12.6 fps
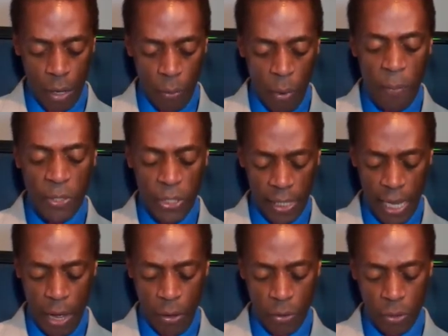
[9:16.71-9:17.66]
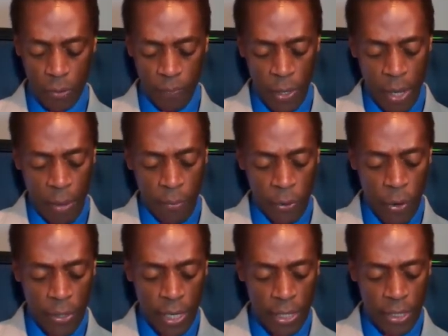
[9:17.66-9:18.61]
one particular house,
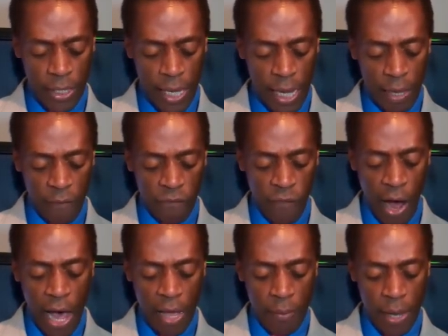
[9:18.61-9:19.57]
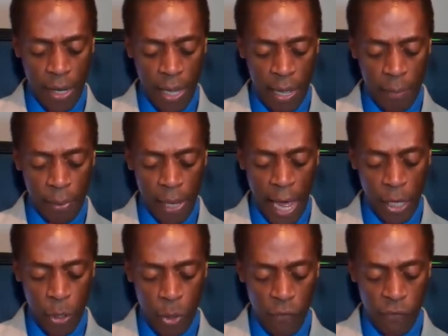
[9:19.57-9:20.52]
because I seen firemen in black
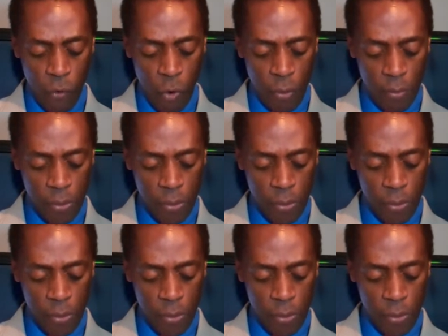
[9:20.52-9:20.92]
uniforms